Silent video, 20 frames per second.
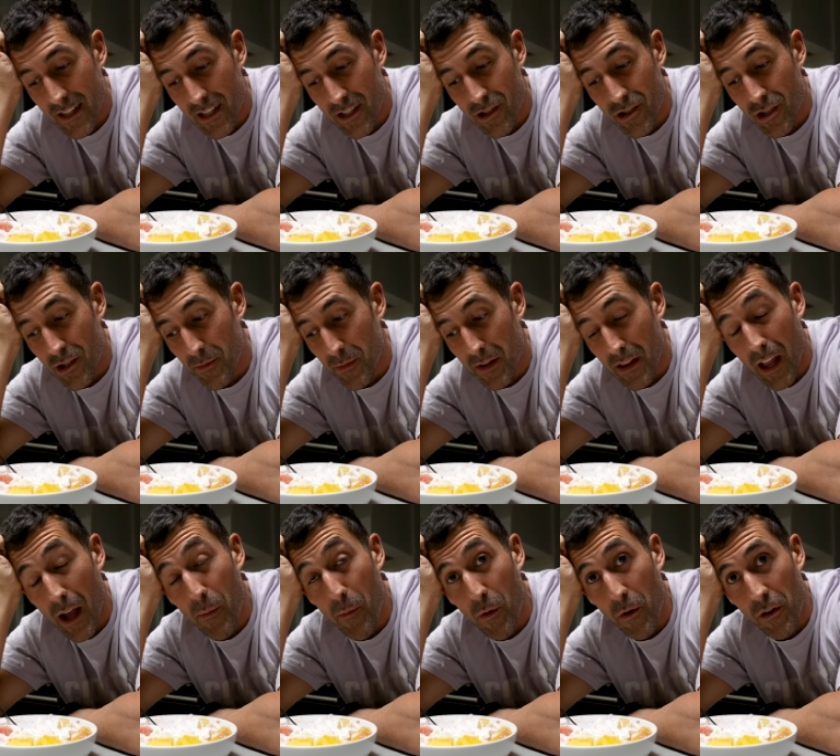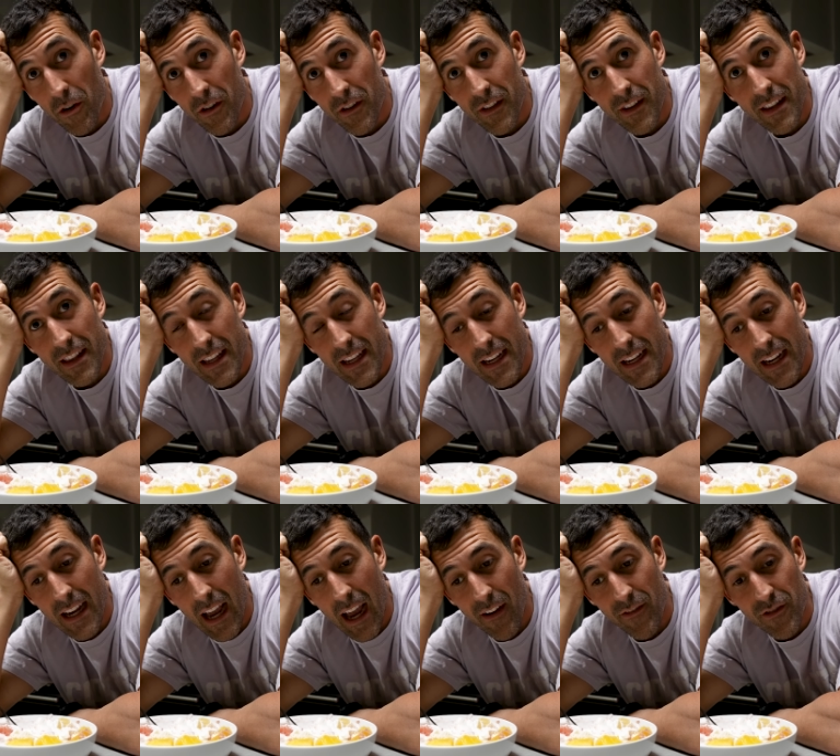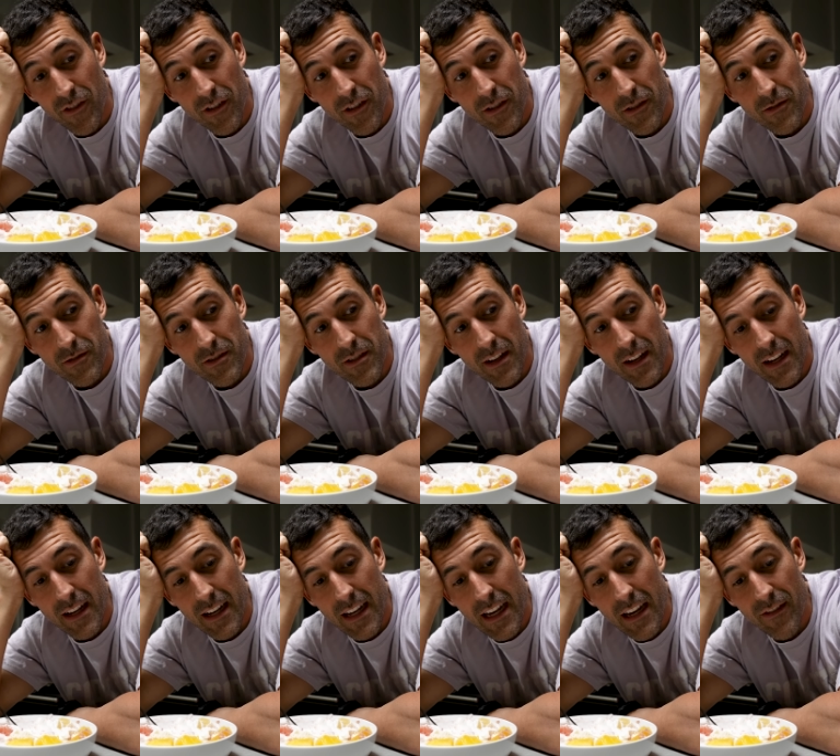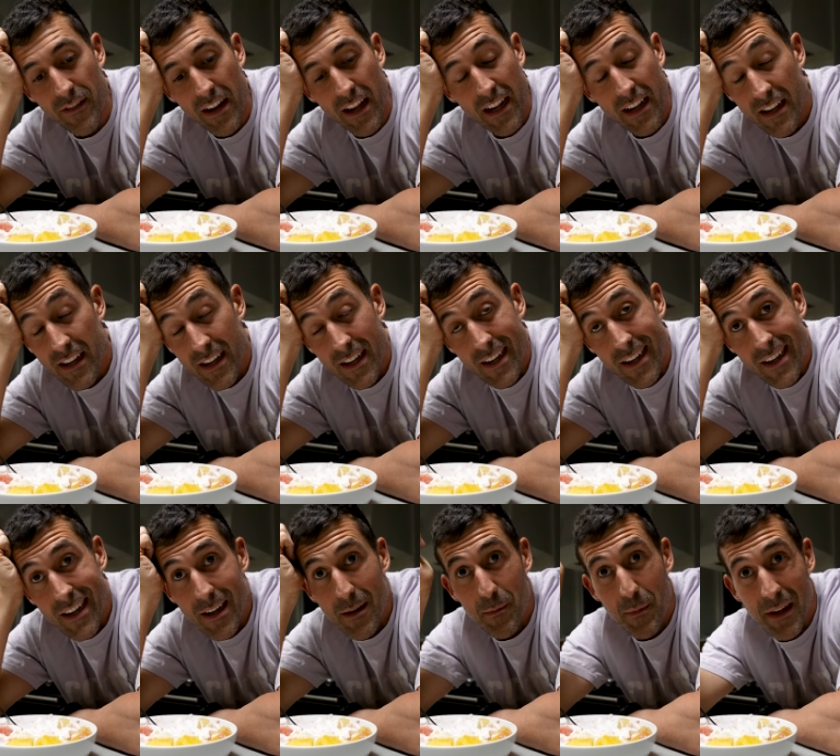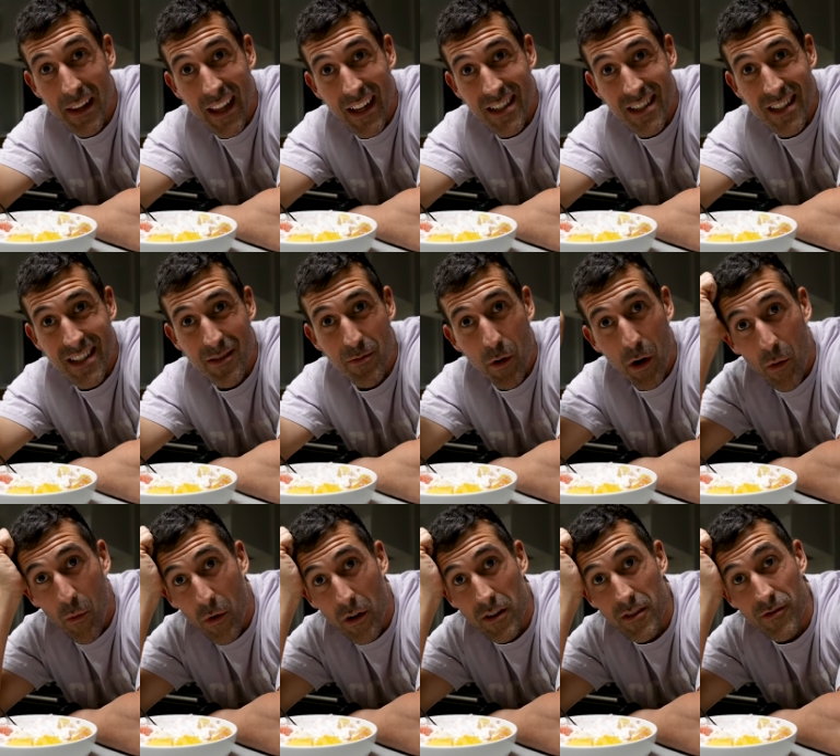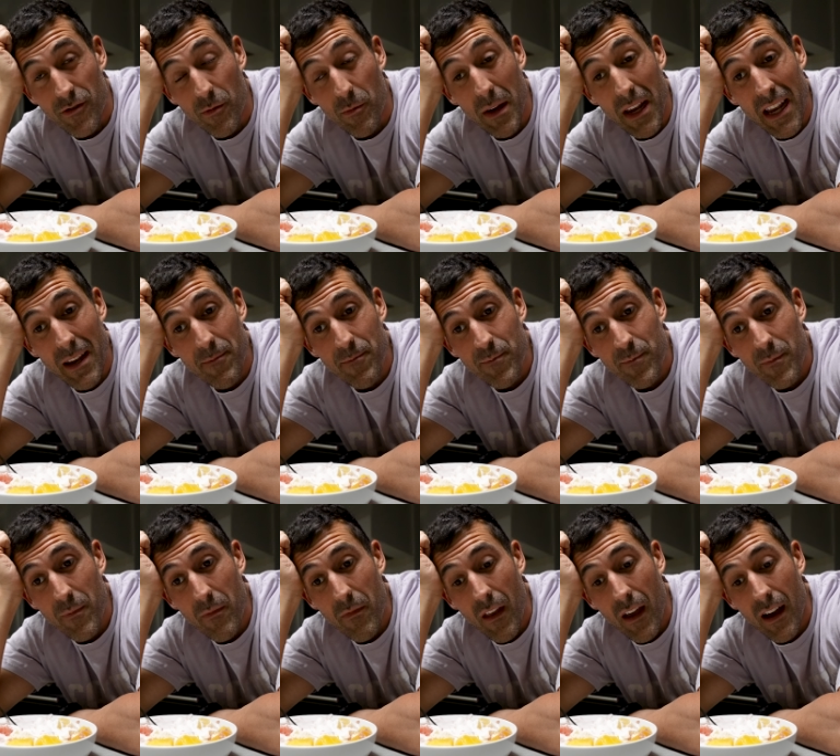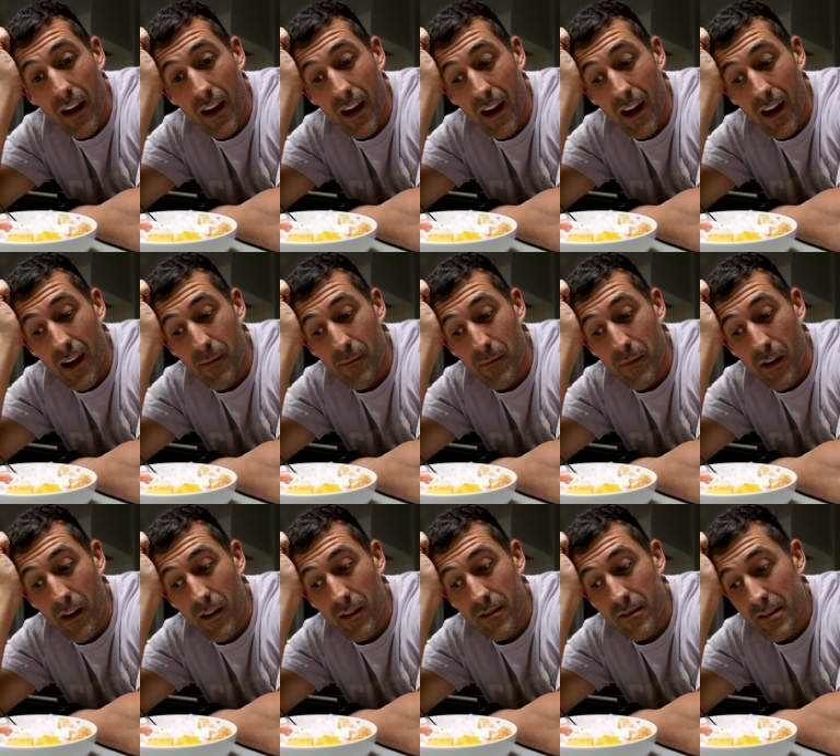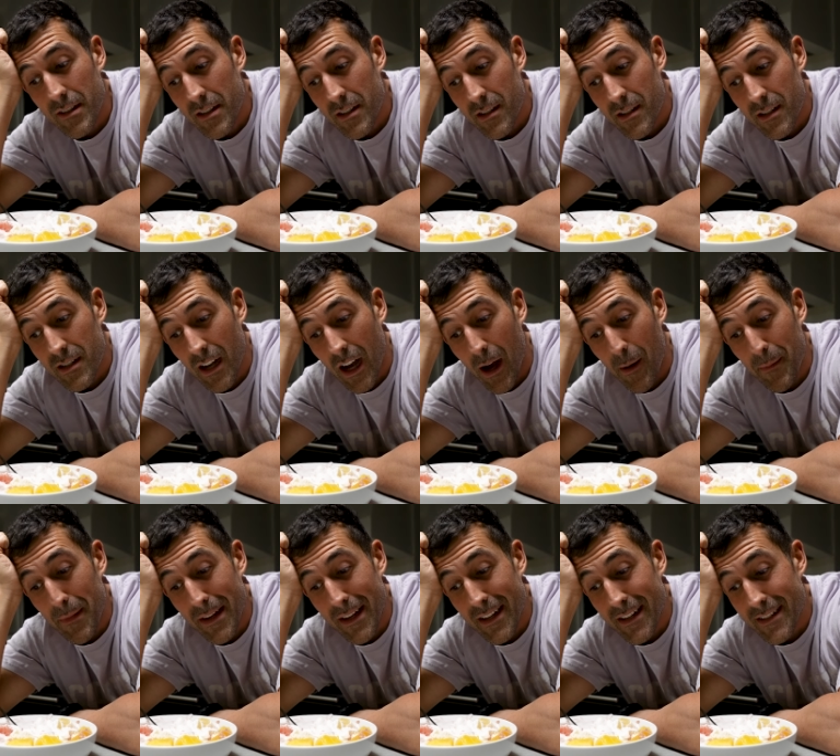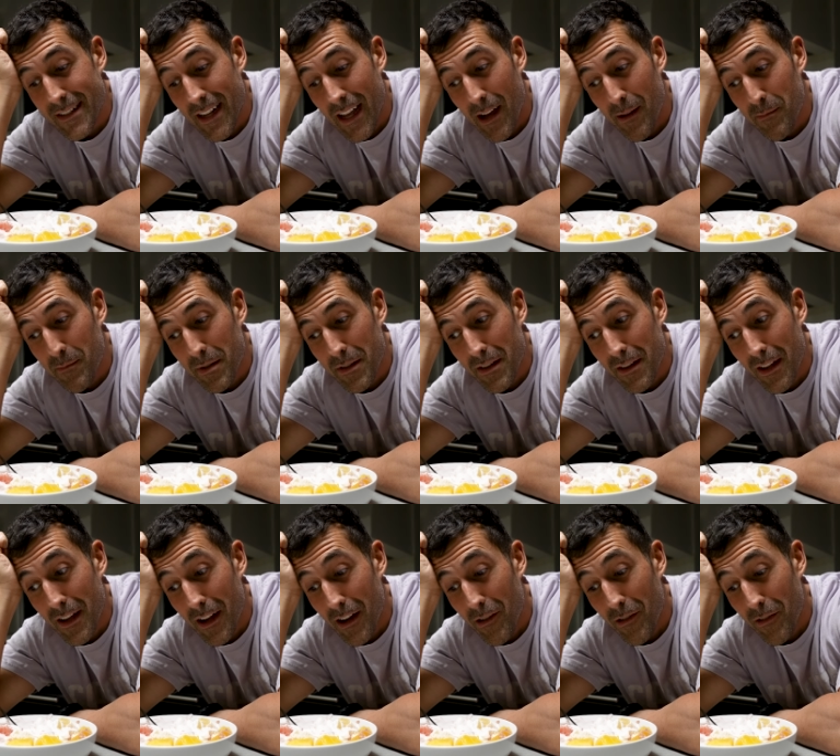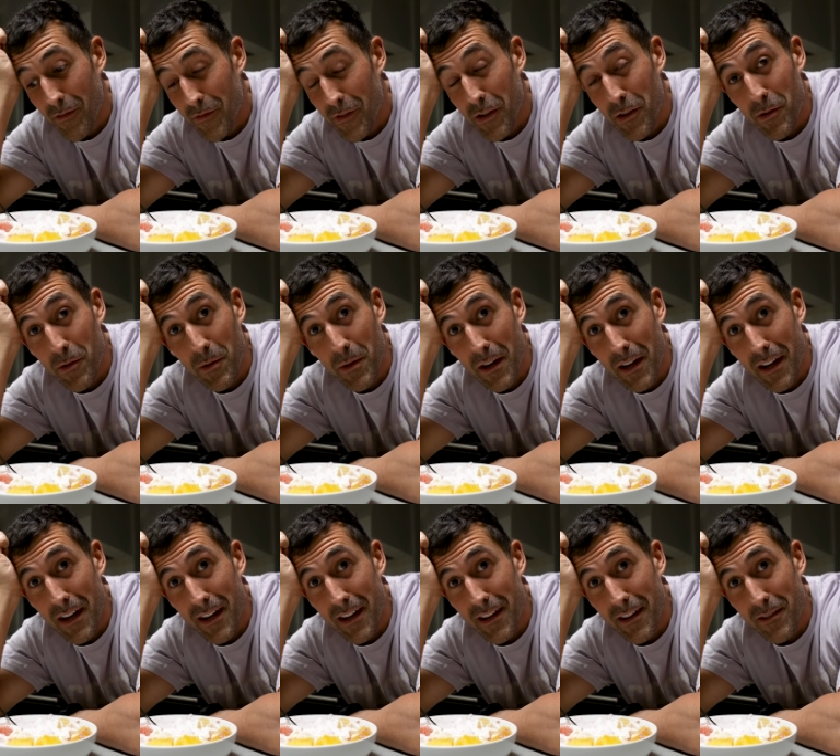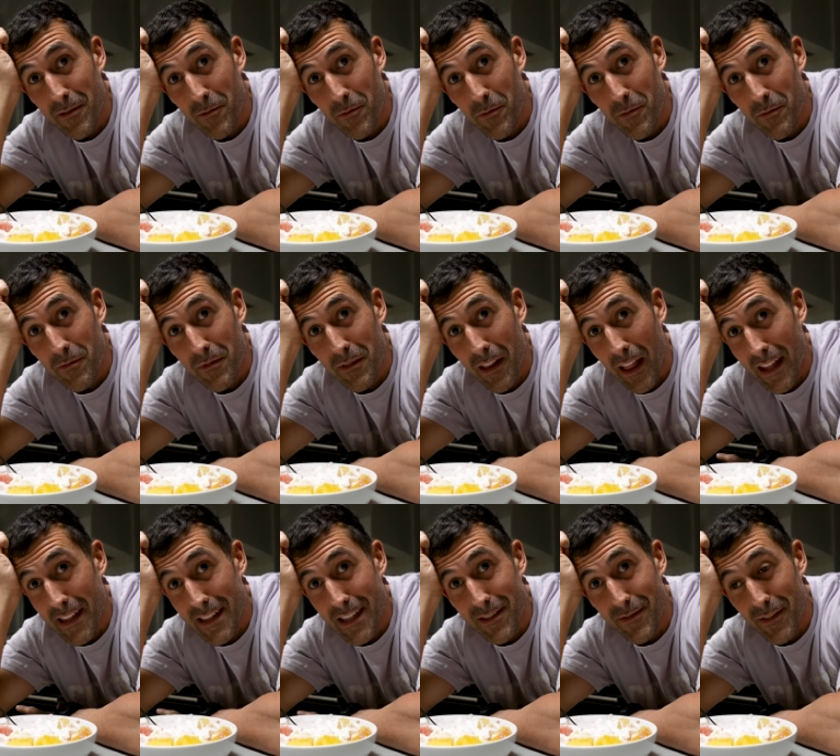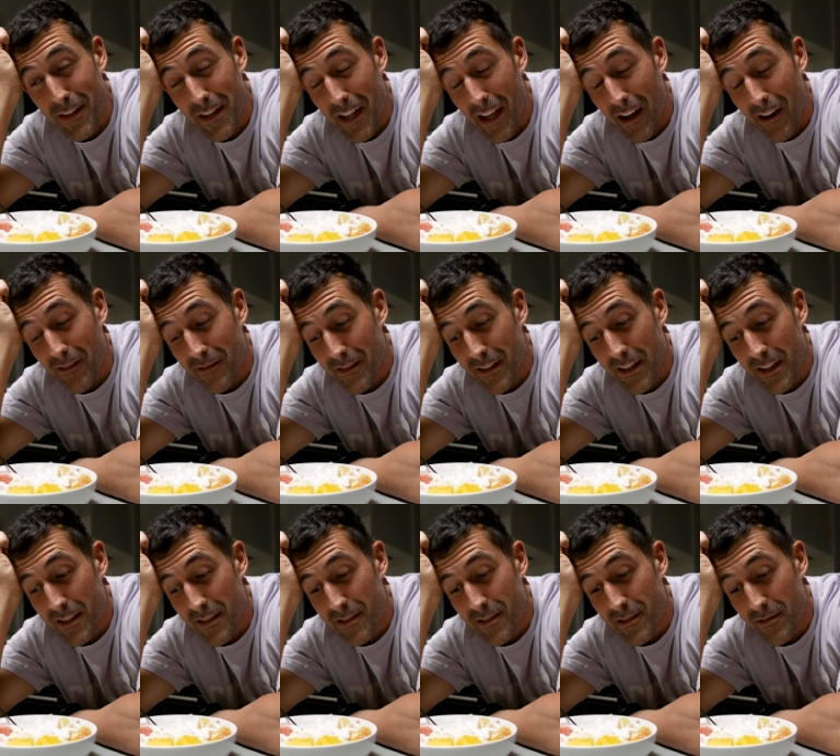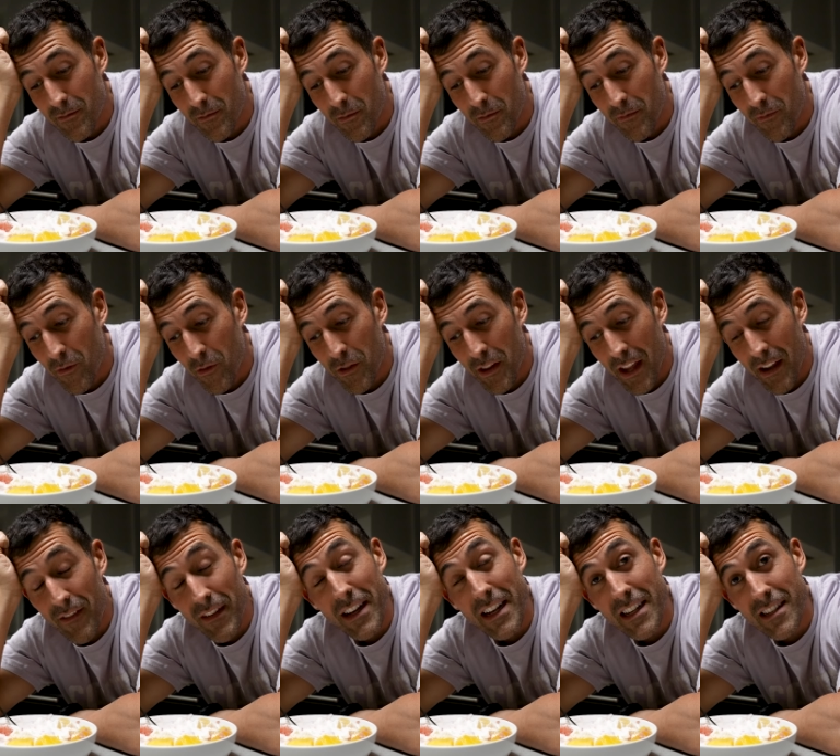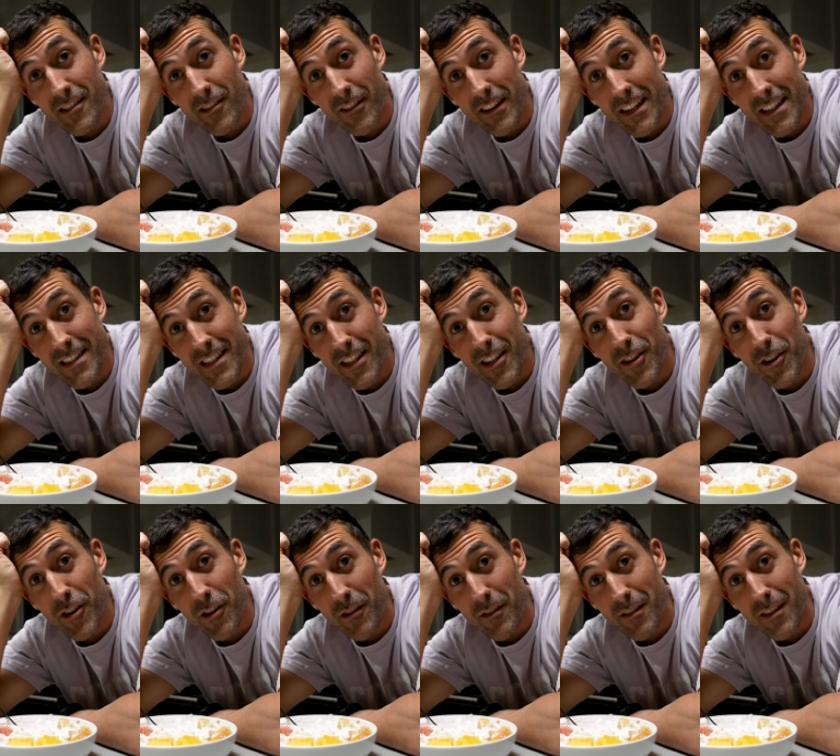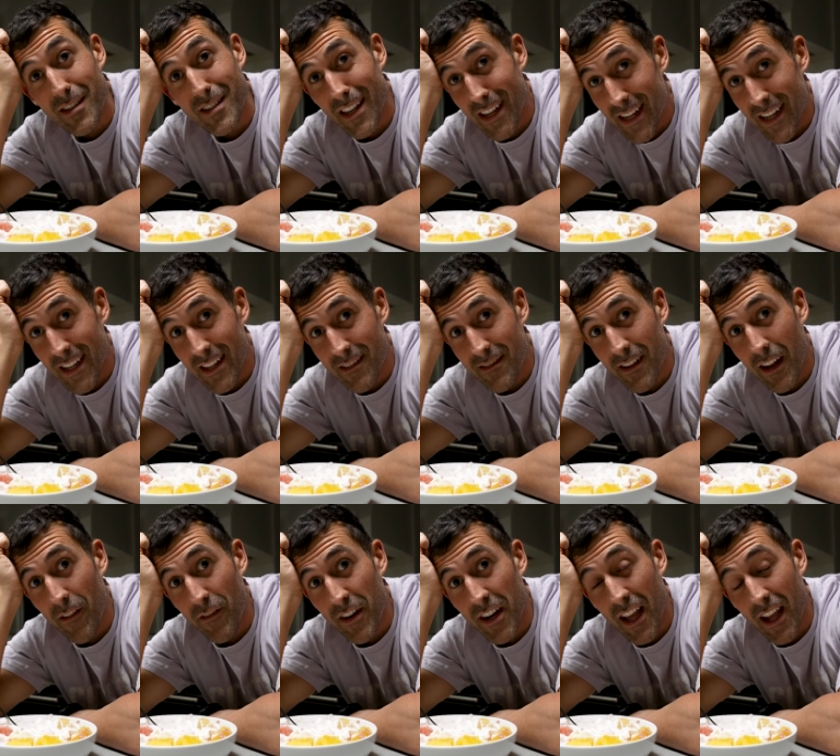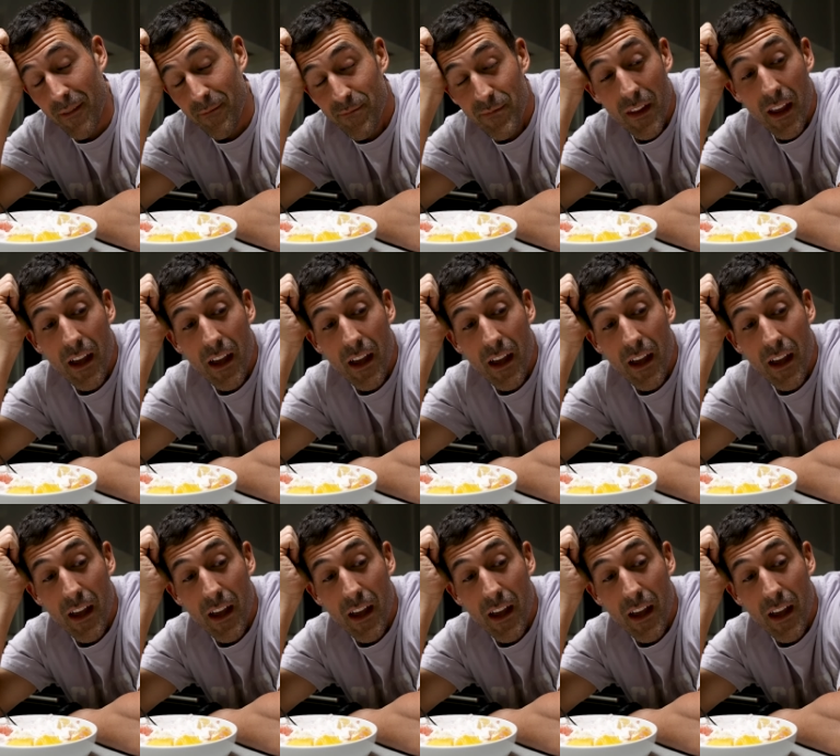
consume a lot more in the afternoon and evening, but that's just what works for me. Um, comment down below if you uh, like this video, because full day of eatings are easy to do because I eat every day.